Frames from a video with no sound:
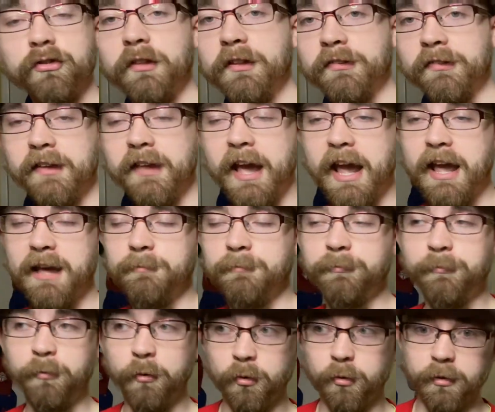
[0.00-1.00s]
this game
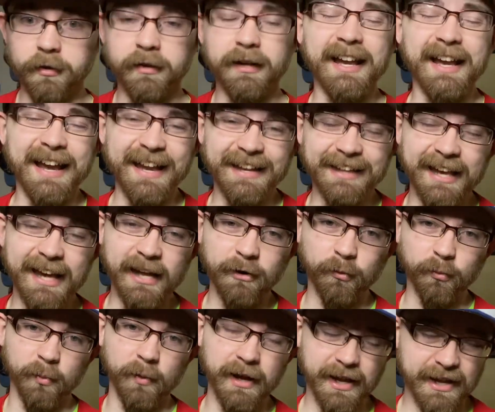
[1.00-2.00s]
forward and get a
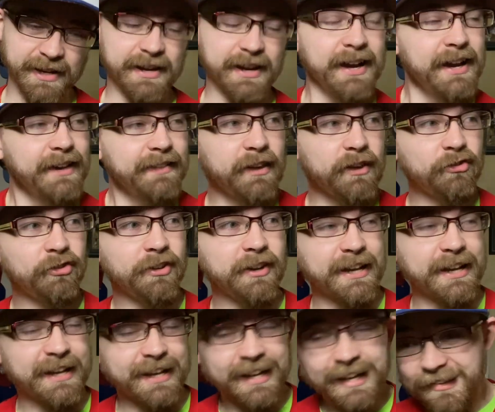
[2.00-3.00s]
win. They should
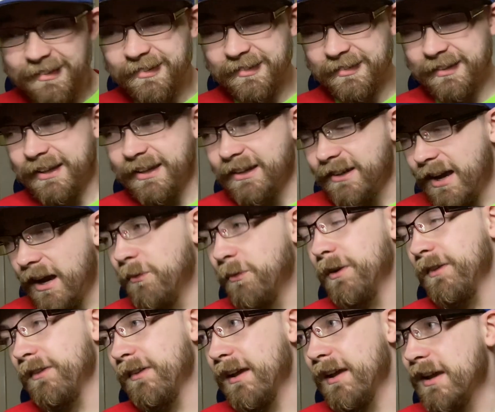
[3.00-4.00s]
have easily, I
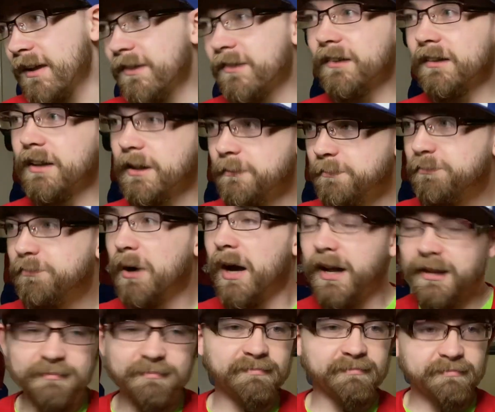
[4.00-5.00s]
wouldn't say easily,
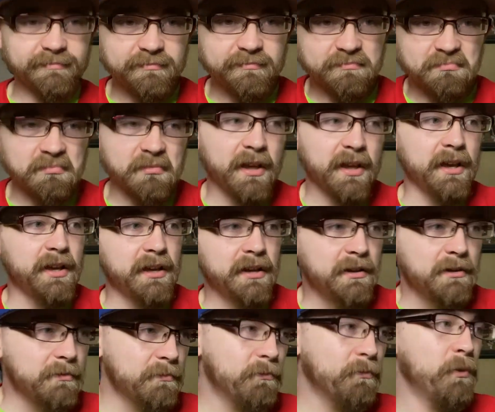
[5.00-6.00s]
but
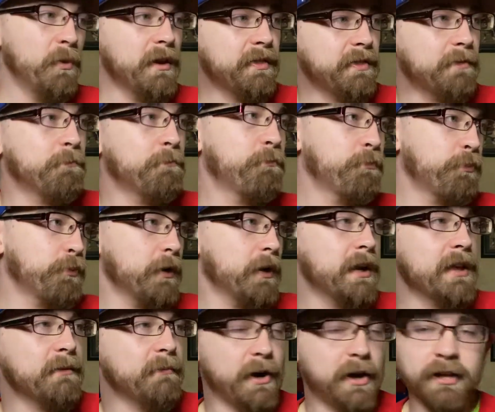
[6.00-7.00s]
with
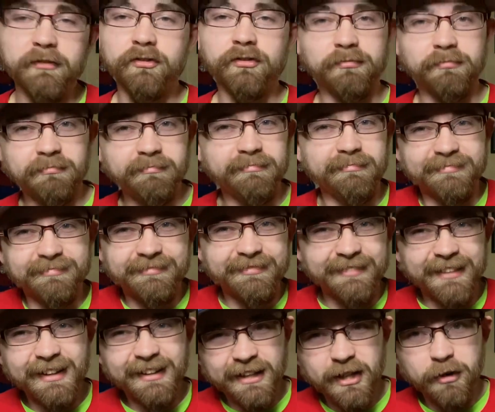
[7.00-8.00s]
pretty much
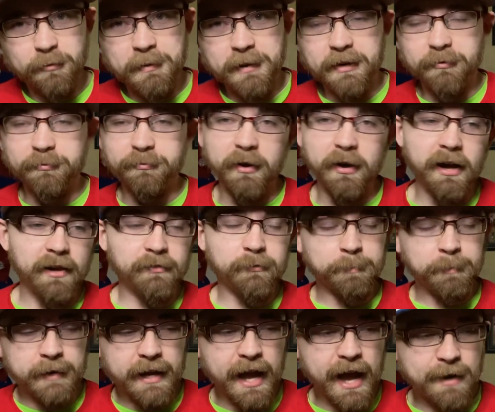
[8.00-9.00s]
a little bit of fuss,
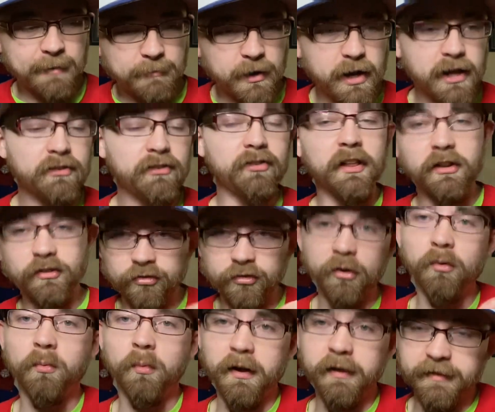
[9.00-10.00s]
but not much, they should
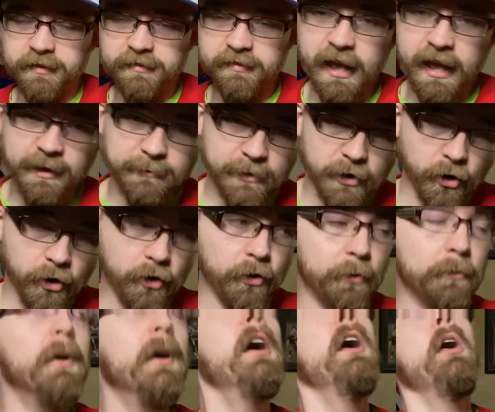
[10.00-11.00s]
have won this game at
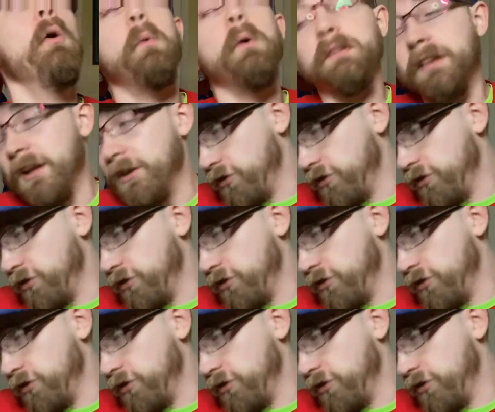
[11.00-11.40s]
home. What they